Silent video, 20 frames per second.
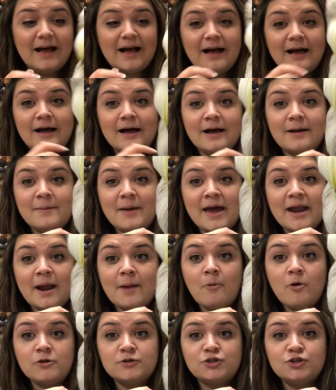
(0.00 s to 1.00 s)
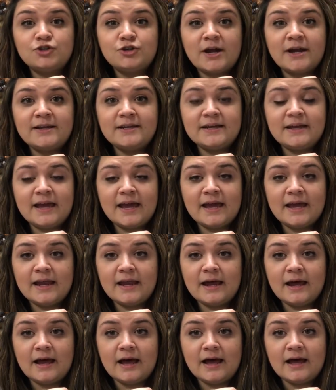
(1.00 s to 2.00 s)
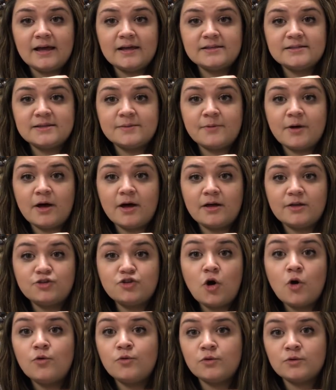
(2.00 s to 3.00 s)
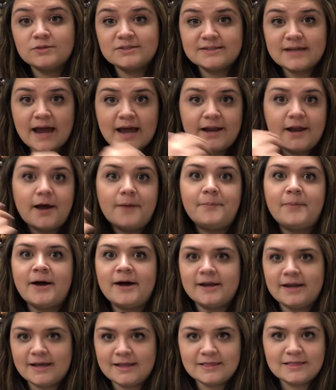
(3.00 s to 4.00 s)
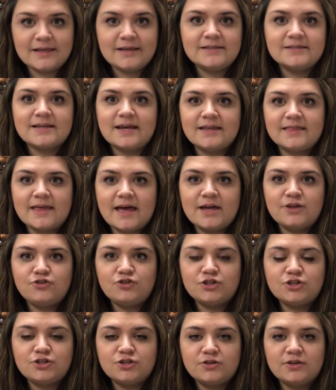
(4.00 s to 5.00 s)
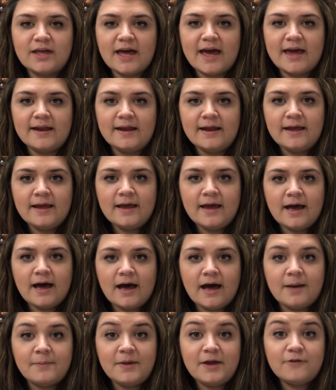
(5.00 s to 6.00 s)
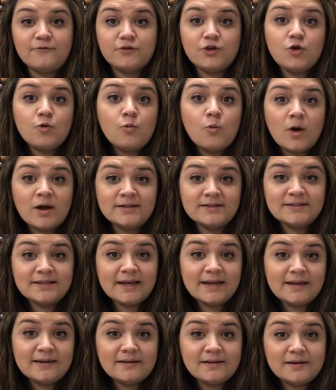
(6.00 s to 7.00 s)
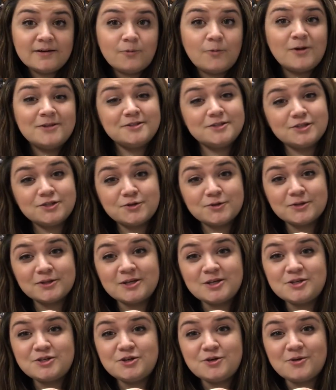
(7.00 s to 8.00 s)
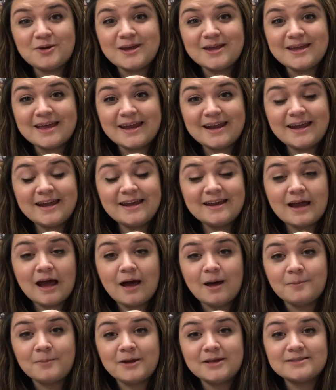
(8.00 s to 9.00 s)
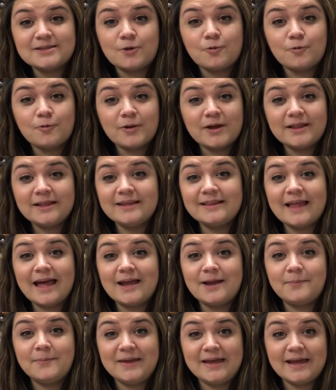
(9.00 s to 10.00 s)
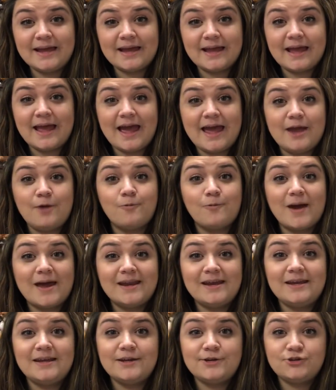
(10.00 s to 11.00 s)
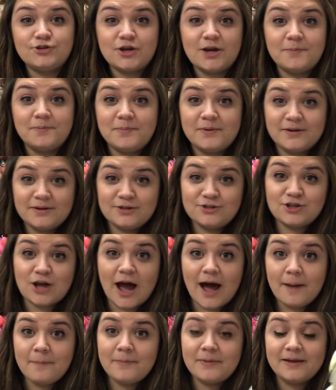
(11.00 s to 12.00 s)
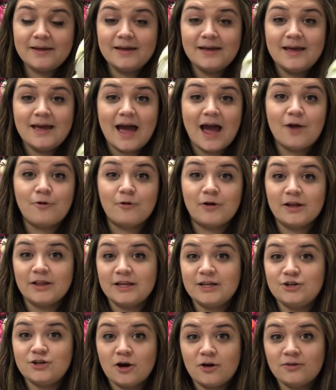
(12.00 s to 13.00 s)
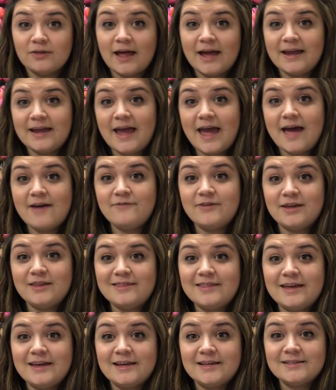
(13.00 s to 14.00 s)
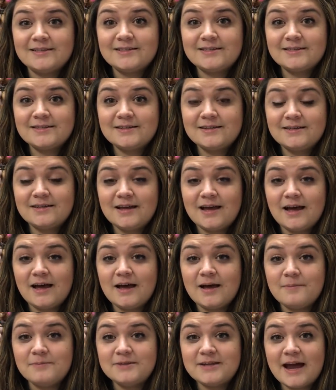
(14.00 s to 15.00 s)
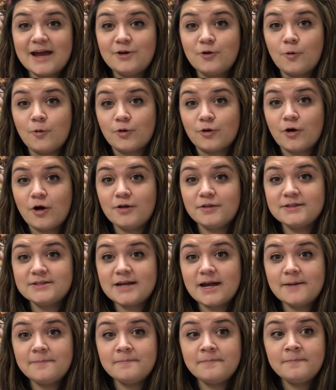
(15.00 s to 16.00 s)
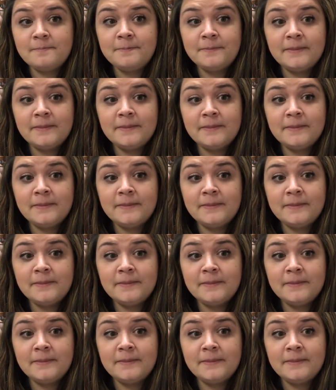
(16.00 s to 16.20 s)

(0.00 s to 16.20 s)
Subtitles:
And I'm also trying to get some tonals dyed up on it and things like that, just so that if you want it, once it's released, you can get it, because I really like being a ready-to-ship shop. I really don't like having things dyed to order all the time.